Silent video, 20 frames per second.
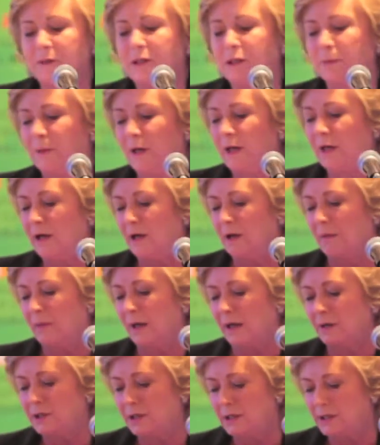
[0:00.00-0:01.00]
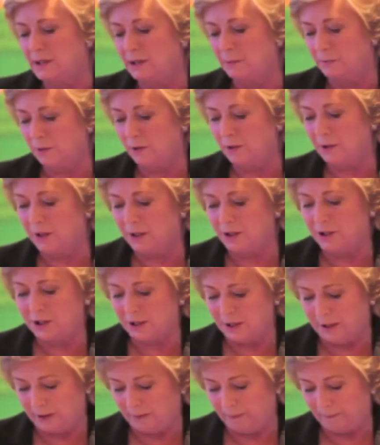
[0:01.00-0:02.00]
speaking about is the book
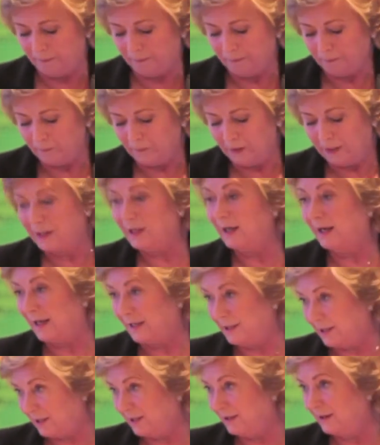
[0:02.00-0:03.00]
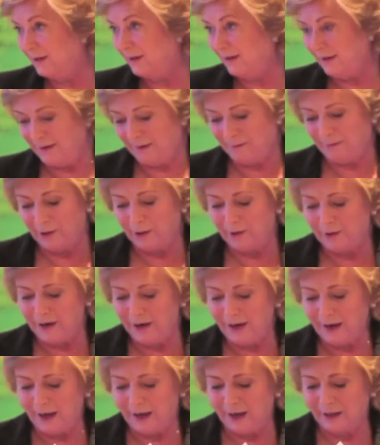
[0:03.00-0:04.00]
that Colette Murray
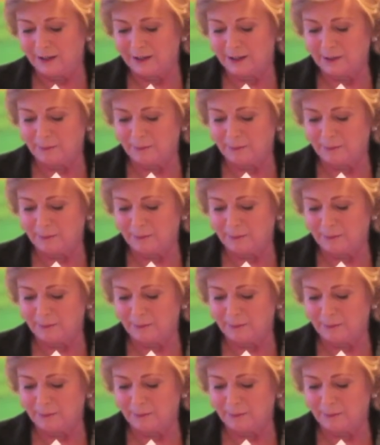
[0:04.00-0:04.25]
and